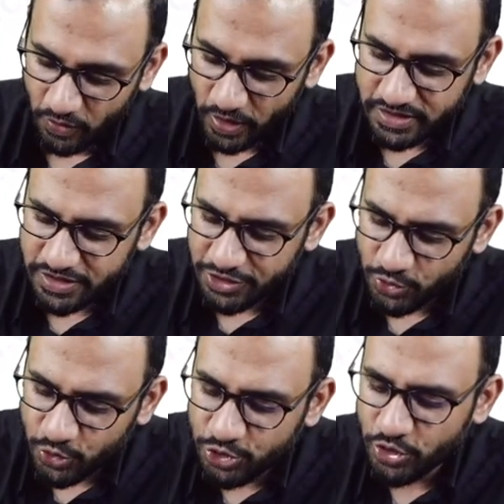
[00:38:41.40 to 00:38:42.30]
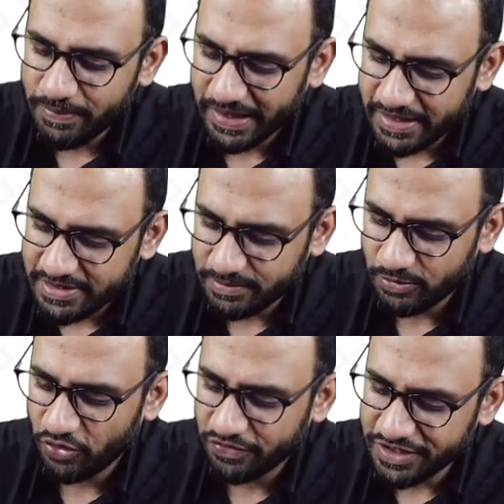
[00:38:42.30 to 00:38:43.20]
What is the usual
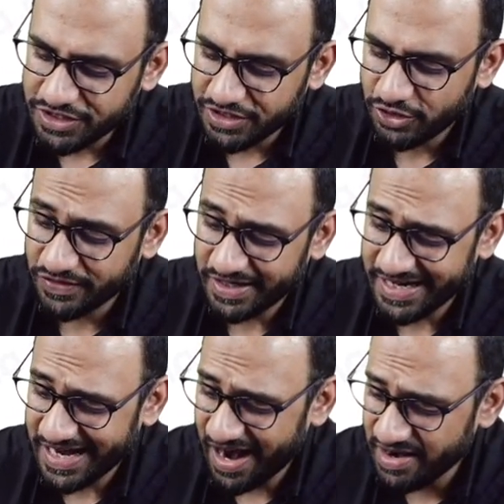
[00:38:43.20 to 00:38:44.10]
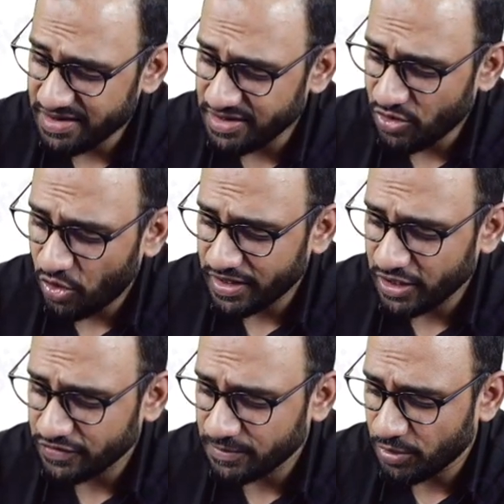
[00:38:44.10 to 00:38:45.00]
mechanism of injury of the lateral
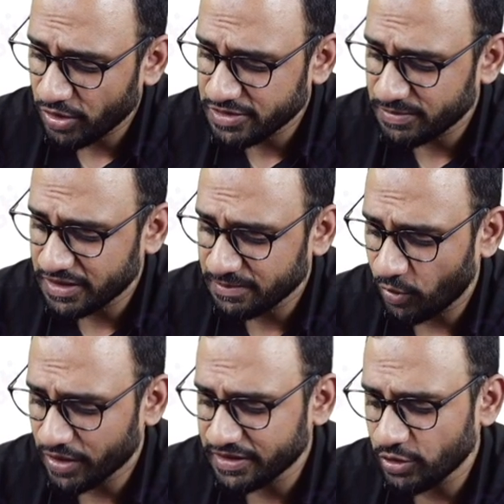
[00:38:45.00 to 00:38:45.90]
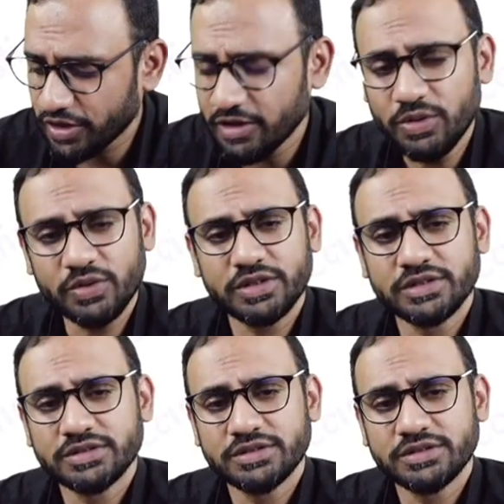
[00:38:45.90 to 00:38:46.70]
condyle of the proximal tibia? What are they talking about?